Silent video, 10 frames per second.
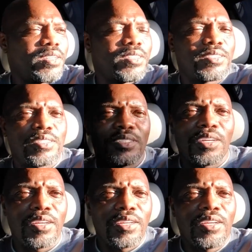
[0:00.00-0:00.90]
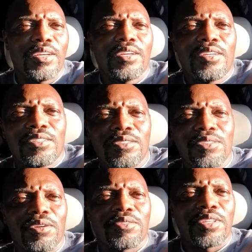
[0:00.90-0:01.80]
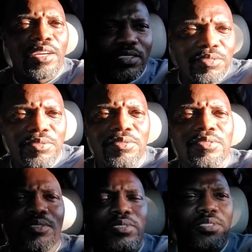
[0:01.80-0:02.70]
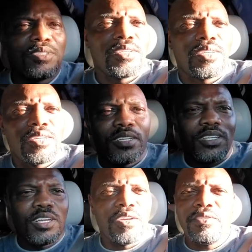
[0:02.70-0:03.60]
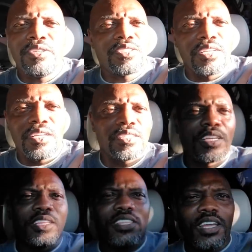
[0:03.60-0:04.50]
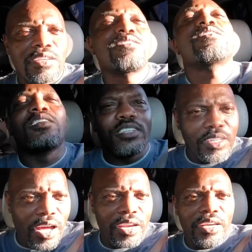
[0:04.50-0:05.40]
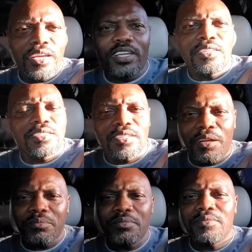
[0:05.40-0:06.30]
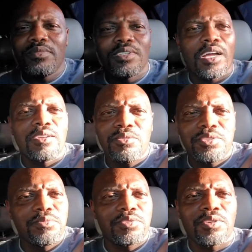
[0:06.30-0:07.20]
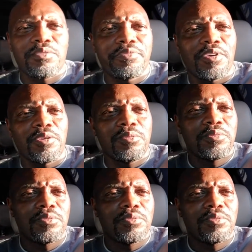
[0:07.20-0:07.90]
That's, you know, thank you. Even if she didn't say thank you, she could have nodded ahead or something. I know she was on the phone.